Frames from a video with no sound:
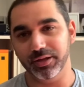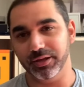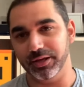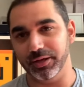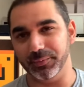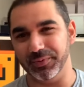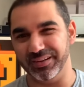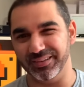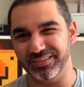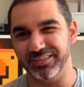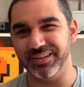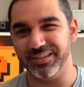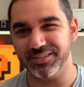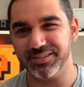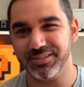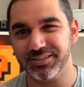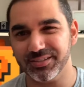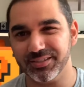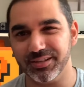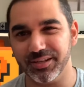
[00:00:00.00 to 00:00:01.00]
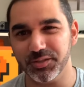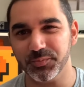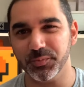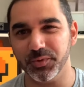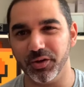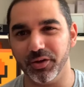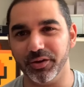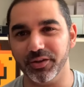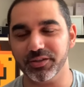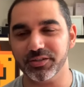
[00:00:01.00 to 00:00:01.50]
I mean, let's let's be
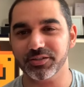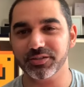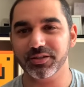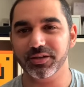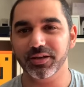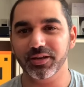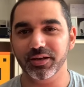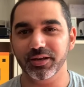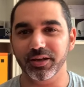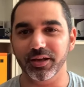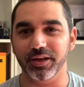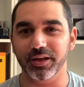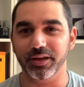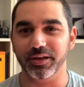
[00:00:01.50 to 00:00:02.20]
honest. Uh,